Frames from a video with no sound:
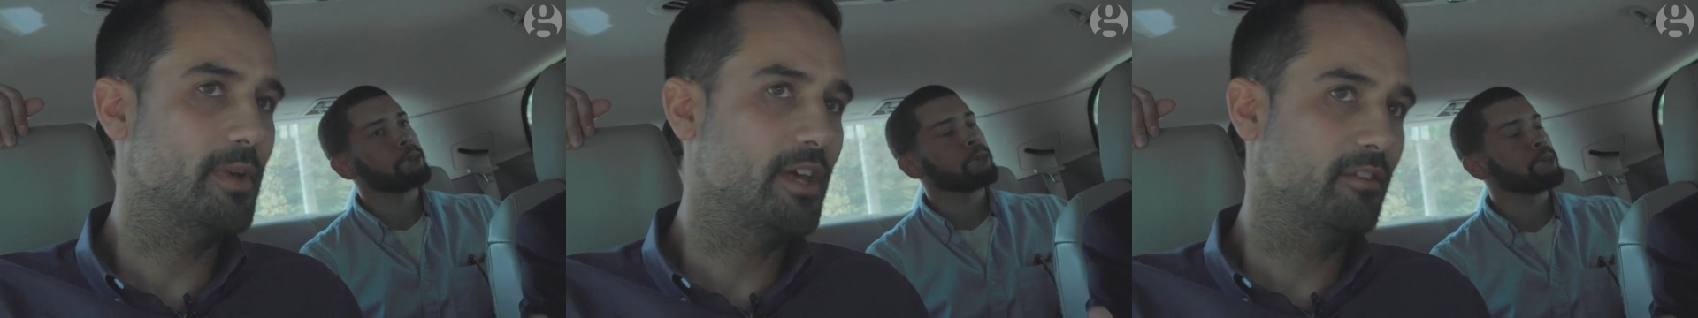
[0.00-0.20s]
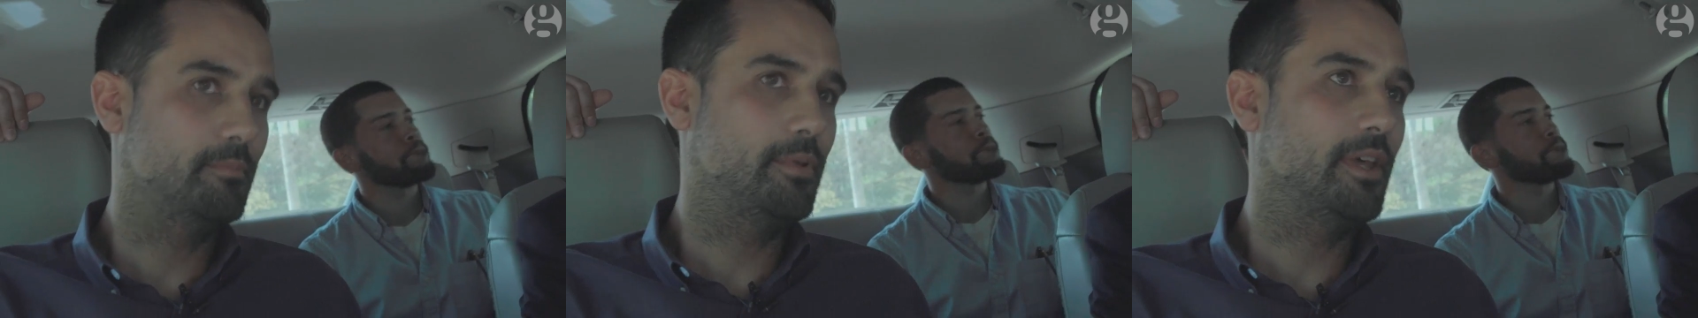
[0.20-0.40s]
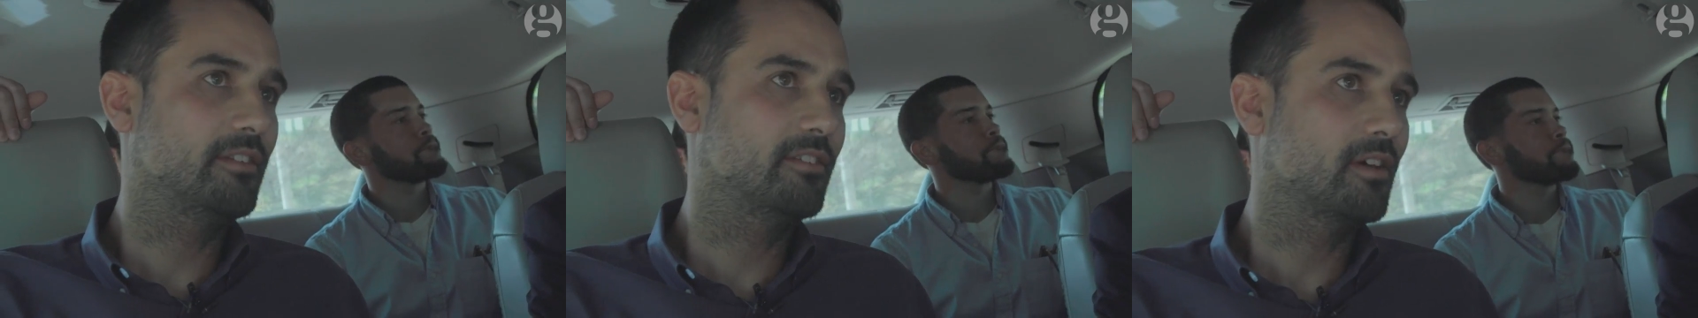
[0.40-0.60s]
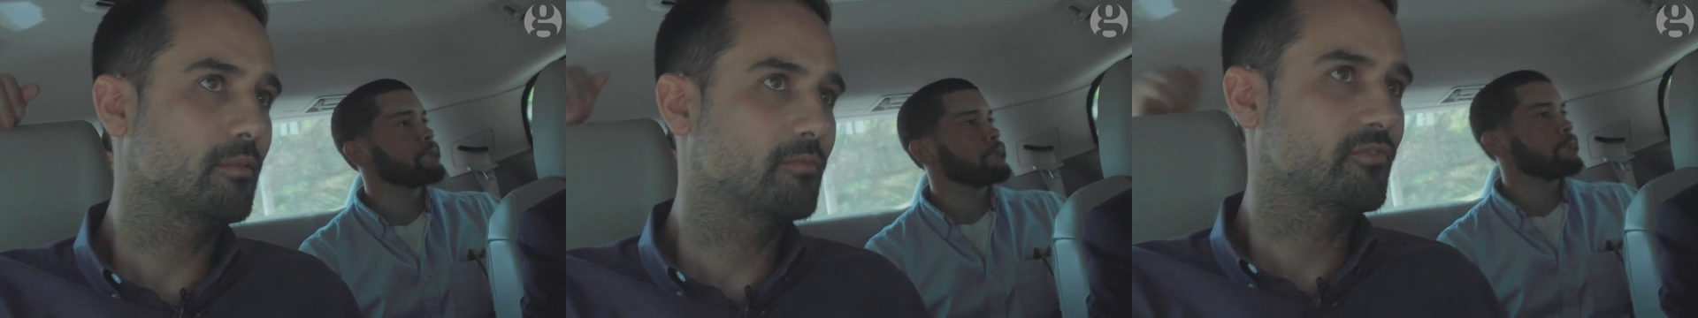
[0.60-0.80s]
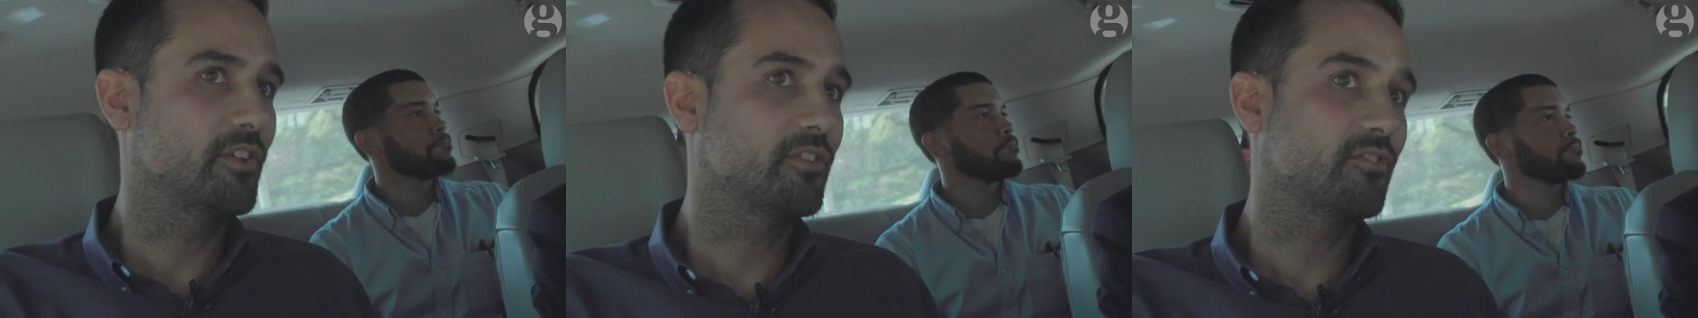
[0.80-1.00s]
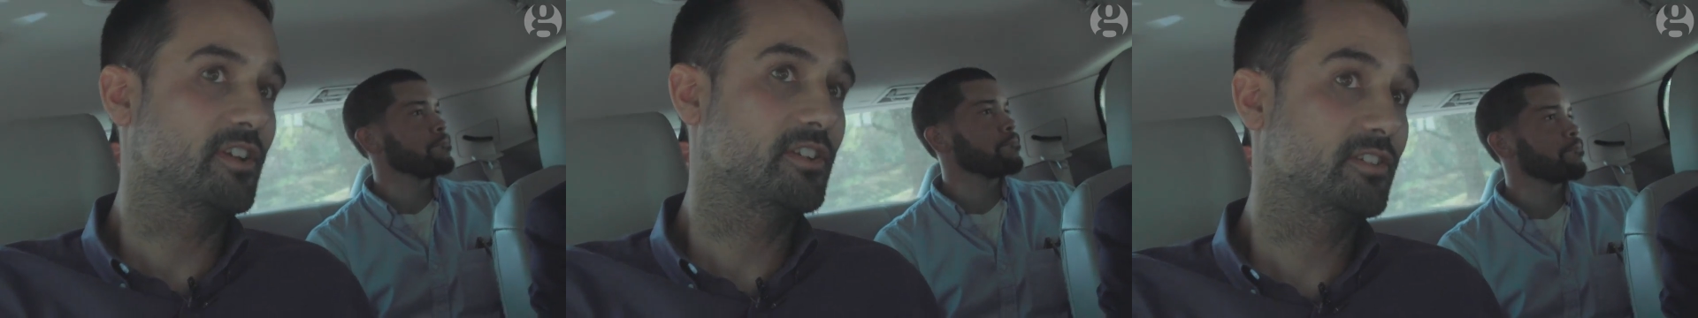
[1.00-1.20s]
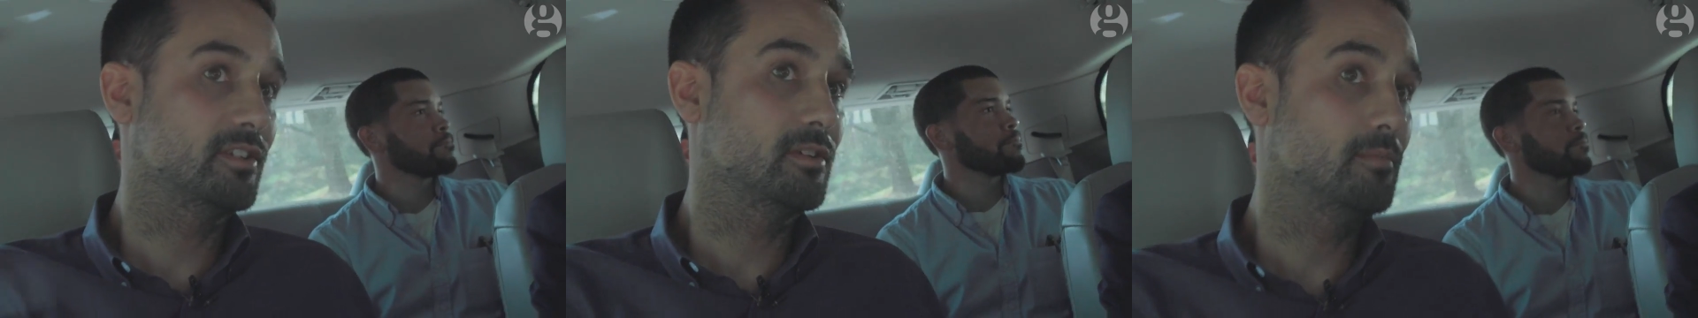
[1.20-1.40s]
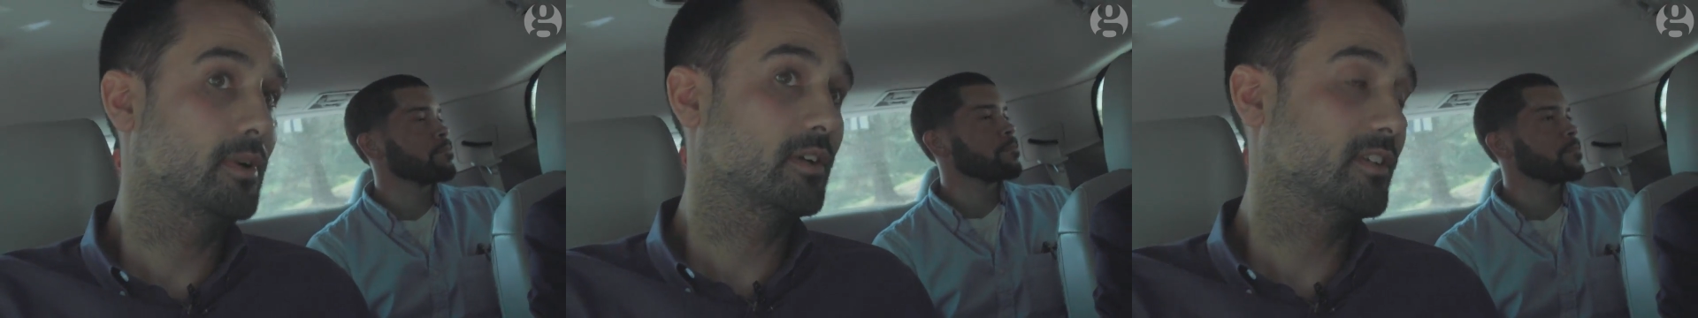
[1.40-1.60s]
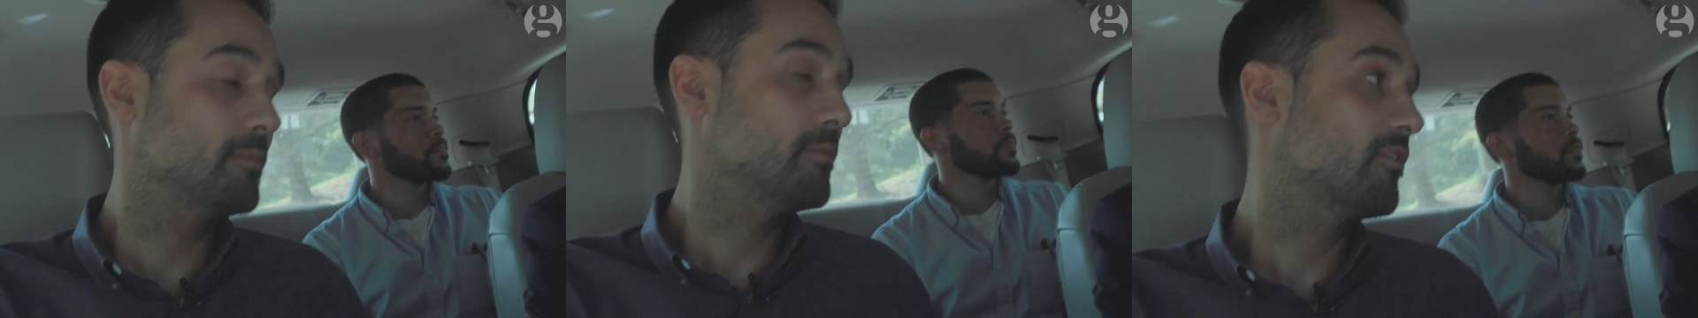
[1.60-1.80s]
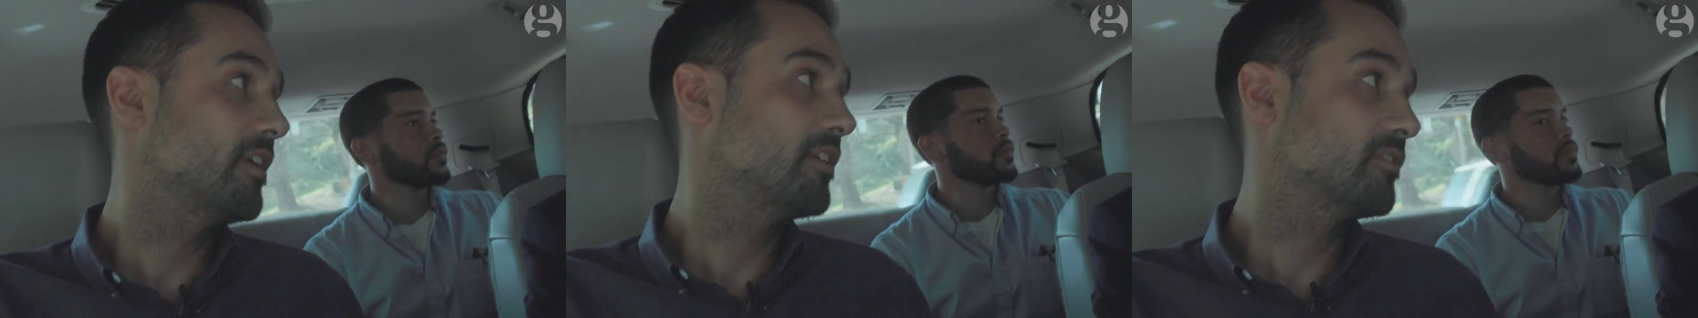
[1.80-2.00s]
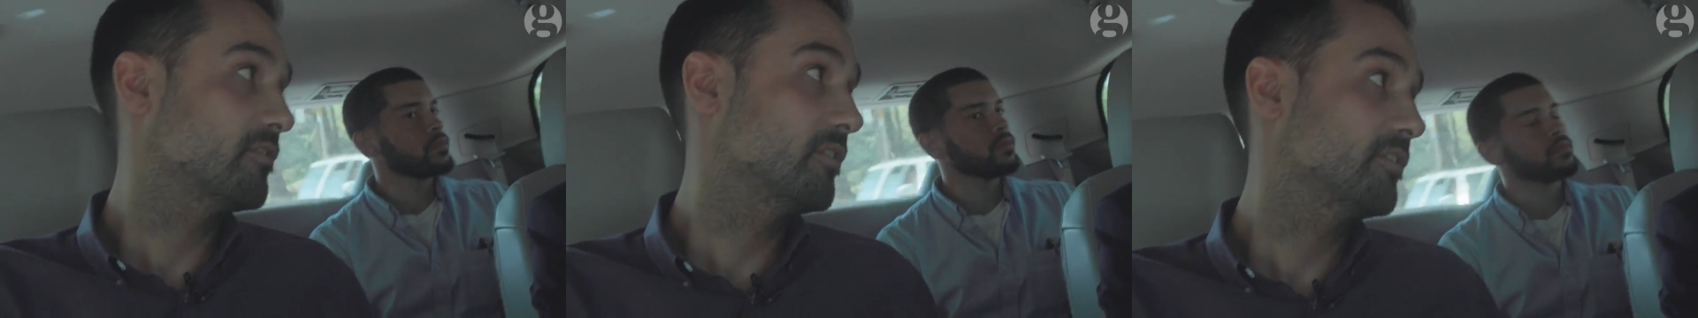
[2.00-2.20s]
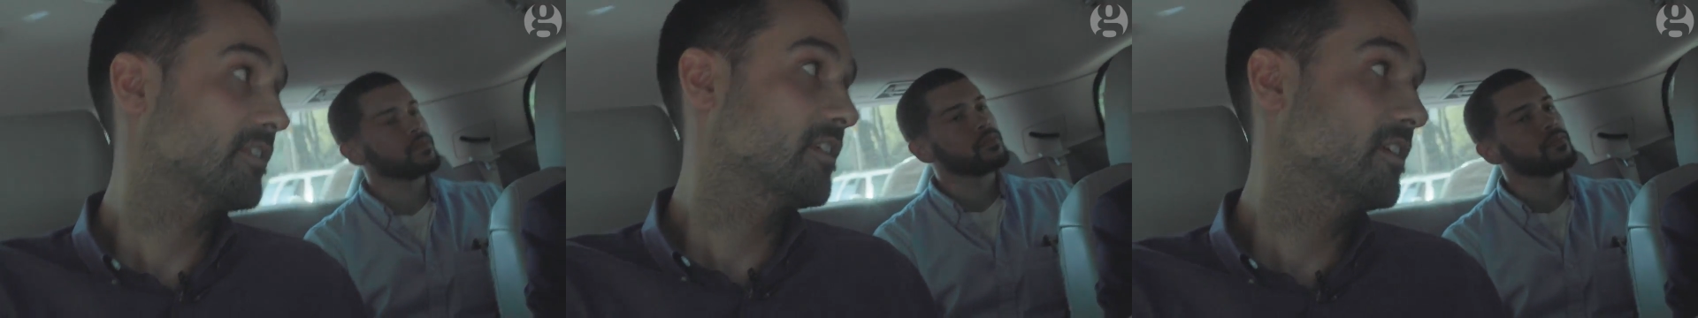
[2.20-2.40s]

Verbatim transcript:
Speaker 1: amount of pent up frustration among Democrats across the